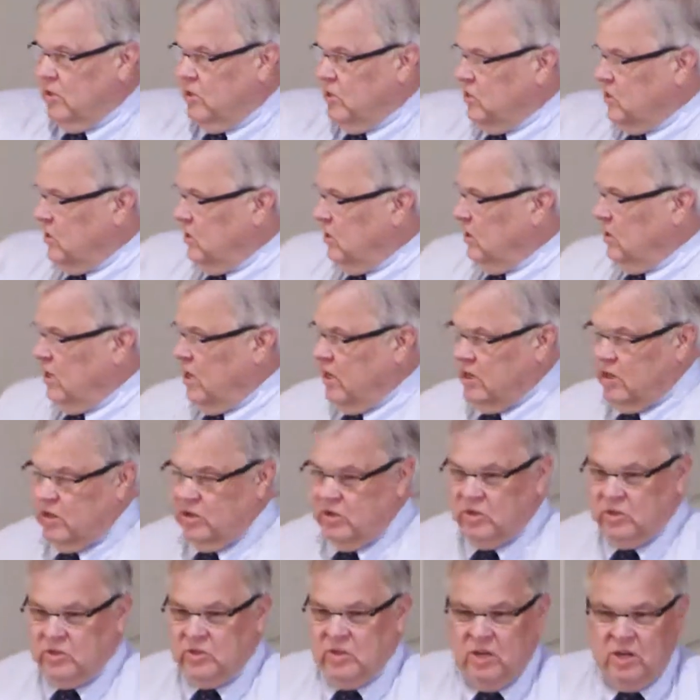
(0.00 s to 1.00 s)
is not
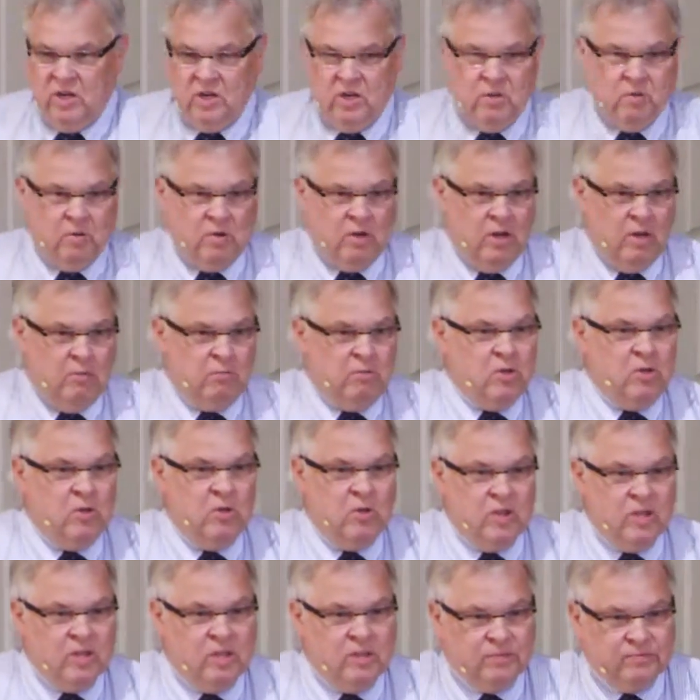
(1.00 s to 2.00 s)
understanding what I'm
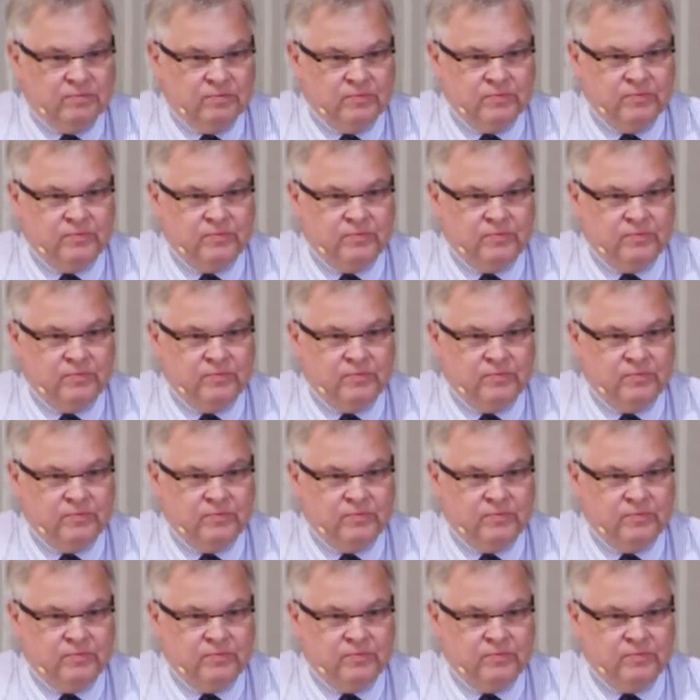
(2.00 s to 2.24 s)
doing